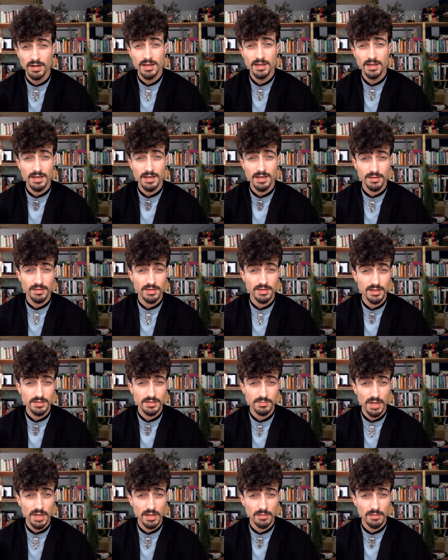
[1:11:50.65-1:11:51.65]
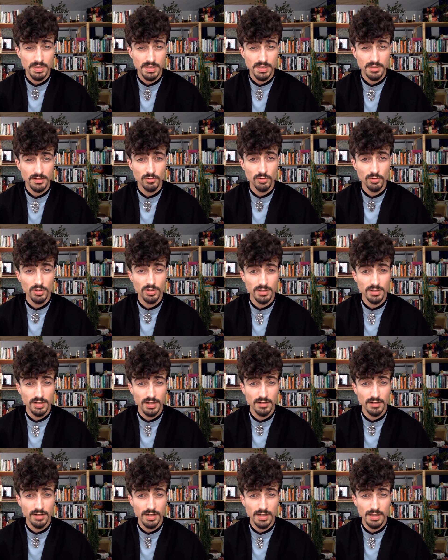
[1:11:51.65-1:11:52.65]
yeah, things may appear
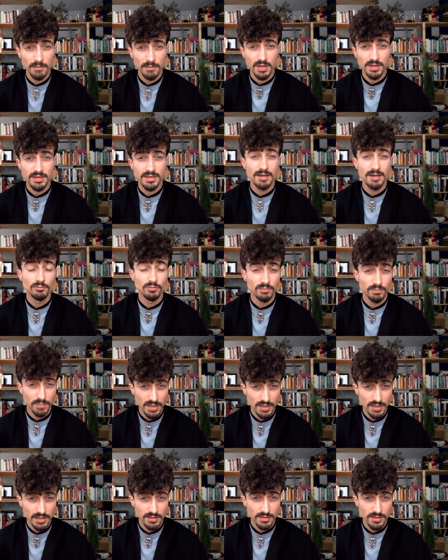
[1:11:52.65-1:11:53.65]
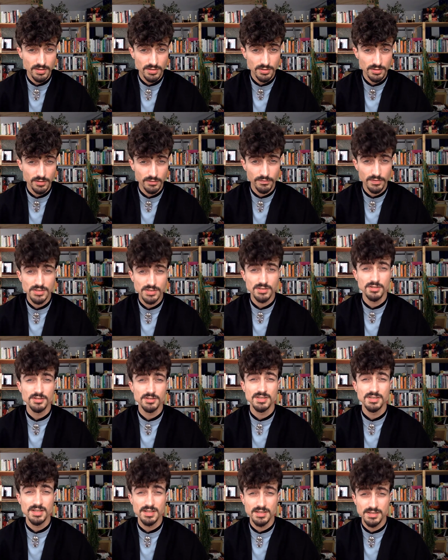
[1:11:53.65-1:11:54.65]
ordinary, but then beneath the surface
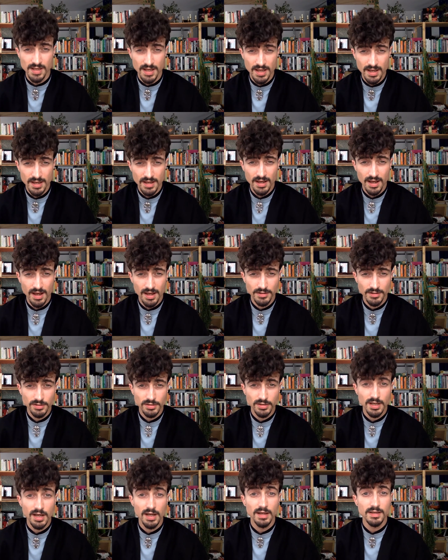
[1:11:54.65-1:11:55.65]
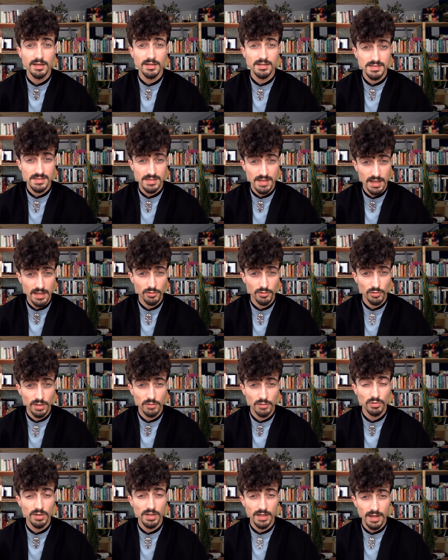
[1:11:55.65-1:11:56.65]
there's this underlying sacred
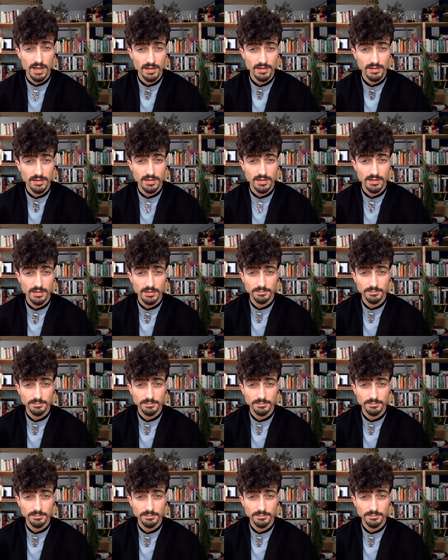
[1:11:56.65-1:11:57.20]
reality.